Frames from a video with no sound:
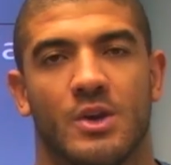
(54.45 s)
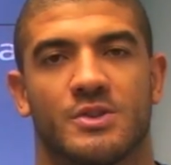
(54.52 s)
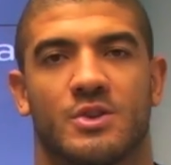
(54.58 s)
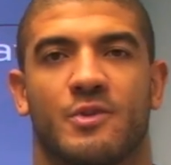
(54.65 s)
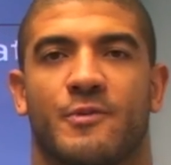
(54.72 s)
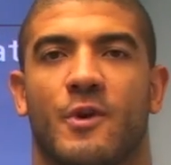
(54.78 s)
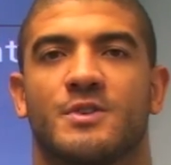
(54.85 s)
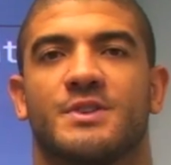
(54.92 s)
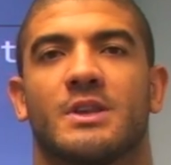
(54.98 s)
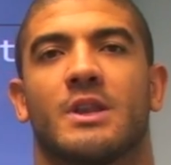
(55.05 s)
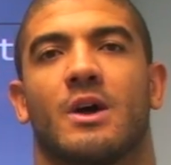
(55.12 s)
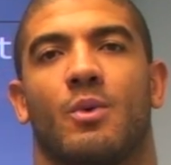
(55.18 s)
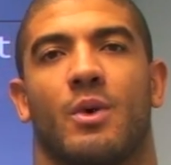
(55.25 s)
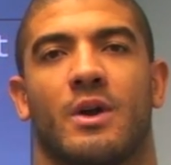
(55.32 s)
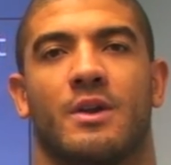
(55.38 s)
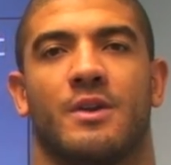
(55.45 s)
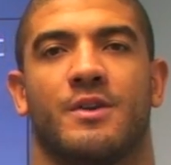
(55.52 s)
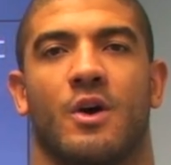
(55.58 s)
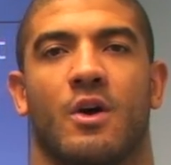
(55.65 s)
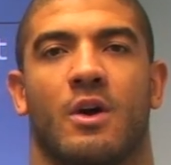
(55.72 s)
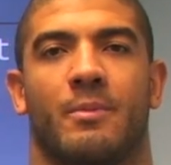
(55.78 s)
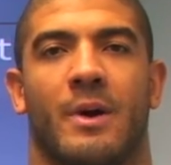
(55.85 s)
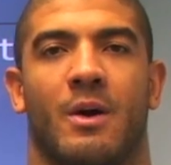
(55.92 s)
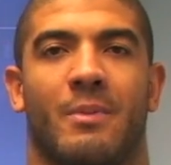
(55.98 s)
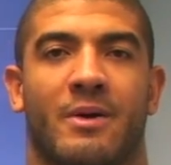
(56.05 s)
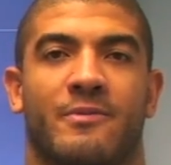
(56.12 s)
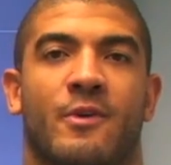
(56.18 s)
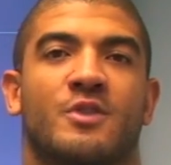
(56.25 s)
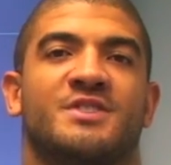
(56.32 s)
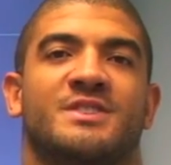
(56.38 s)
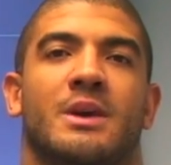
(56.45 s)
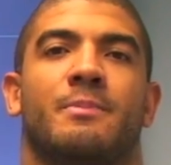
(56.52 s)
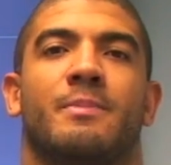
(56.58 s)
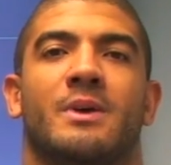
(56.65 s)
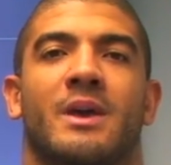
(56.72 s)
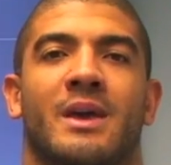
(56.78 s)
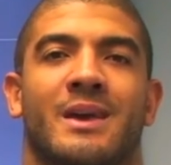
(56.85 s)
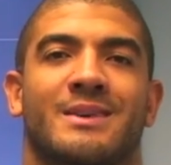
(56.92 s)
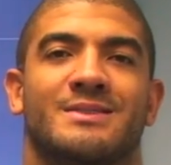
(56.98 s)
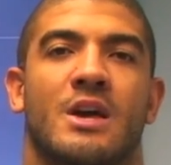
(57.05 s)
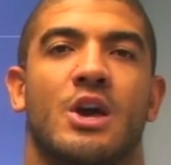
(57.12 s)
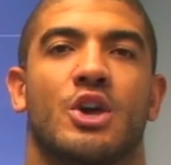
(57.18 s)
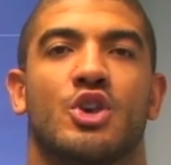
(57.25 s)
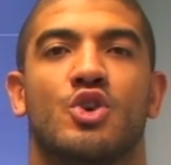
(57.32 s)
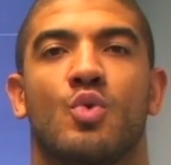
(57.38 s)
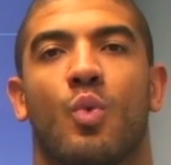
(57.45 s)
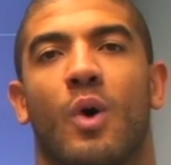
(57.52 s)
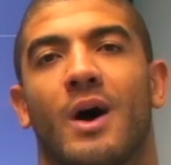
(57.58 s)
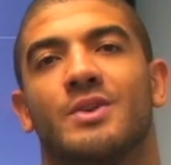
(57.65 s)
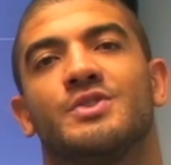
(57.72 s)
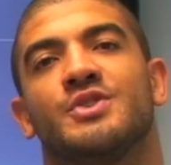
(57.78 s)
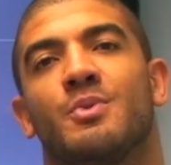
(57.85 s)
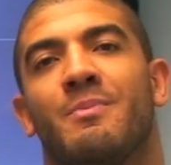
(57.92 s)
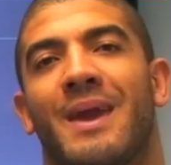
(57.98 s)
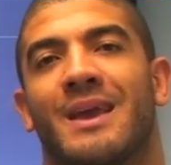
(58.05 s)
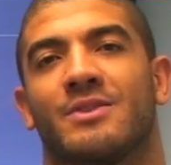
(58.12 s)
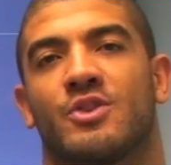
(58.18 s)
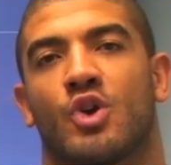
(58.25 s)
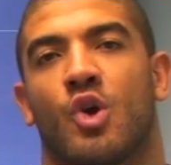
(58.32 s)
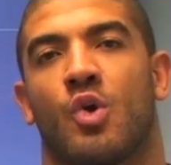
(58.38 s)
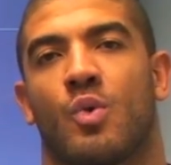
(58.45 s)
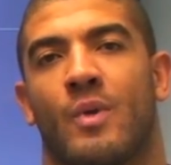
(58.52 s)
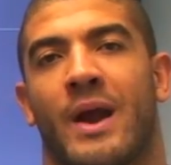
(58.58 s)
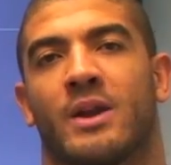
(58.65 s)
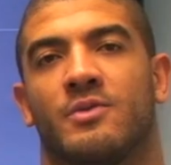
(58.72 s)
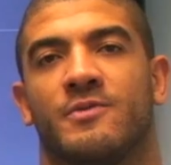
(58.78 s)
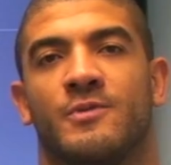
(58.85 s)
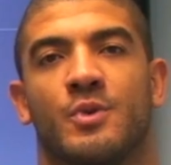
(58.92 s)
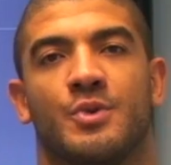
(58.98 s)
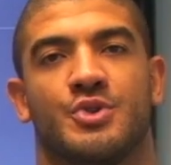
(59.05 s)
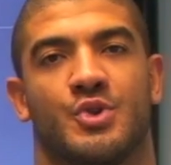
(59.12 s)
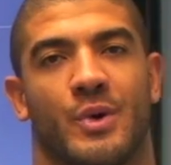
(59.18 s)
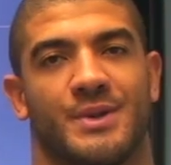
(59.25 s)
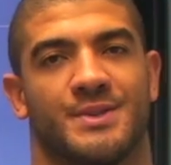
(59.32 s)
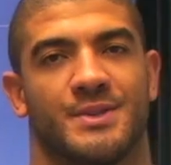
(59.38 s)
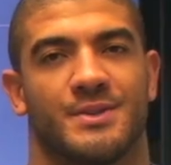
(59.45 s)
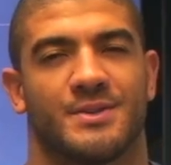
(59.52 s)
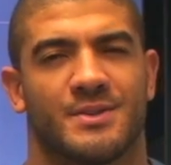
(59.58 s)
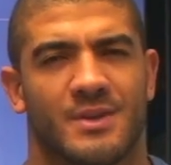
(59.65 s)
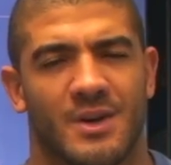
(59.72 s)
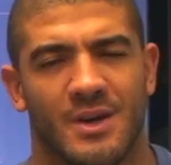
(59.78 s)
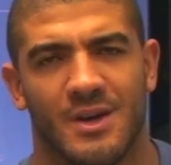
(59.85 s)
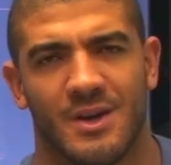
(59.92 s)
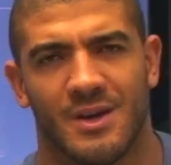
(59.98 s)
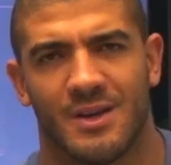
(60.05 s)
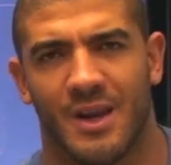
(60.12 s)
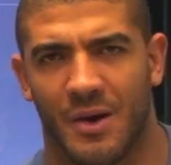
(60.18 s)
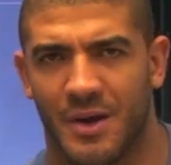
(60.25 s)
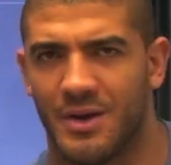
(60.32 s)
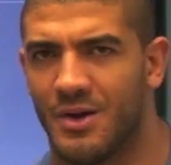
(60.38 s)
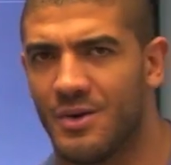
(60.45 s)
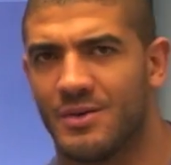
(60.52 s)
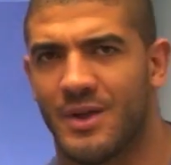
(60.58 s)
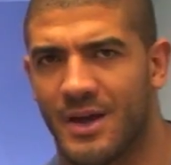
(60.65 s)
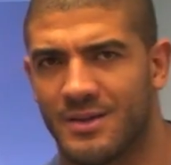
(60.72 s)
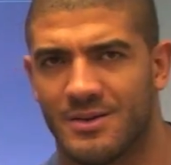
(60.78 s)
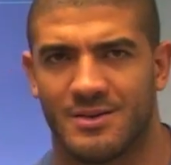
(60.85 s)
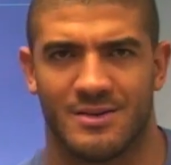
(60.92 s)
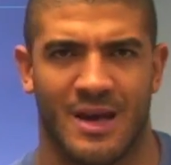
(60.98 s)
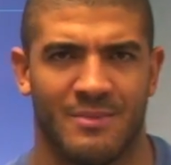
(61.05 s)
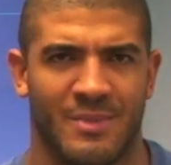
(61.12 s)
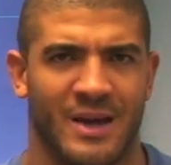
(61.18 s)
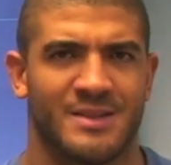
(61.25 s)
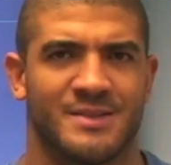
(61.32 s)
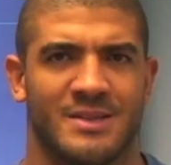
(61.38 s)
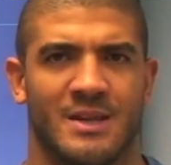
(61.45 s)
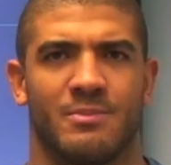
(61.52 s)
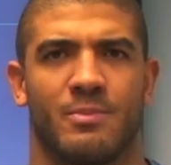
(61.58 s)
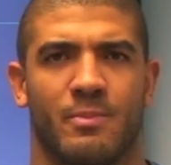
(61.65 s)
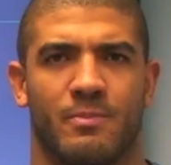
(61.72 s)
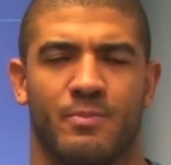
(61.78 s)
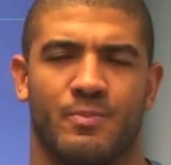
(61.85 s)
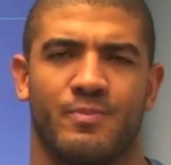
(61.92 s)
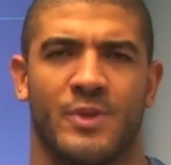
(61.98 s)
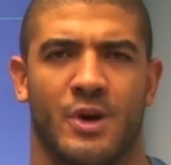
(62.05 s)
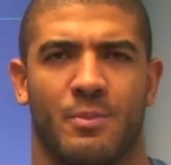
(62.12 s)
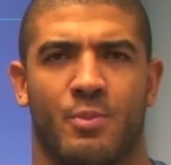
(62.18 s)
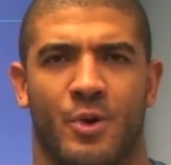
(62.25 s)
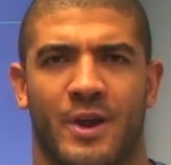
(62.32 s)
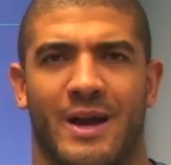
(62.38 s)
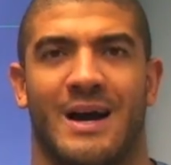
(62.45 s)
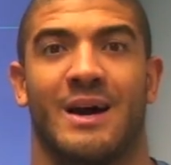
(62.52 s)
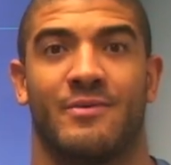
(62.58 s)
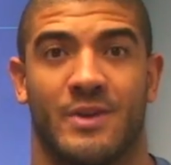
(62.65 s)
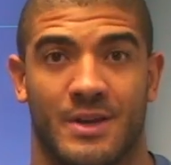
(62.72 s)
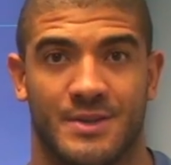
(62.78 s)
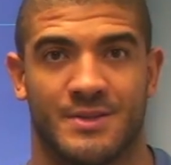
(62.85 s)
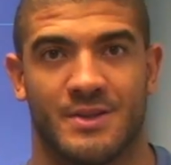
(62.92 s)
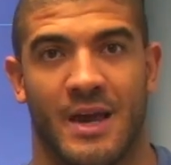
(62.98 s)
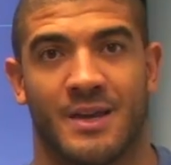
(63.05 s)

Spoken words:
So the first thing that I wanted to talk about, my first tip, is you want to make the correct food choices. Now I know that might seem pretty obvious.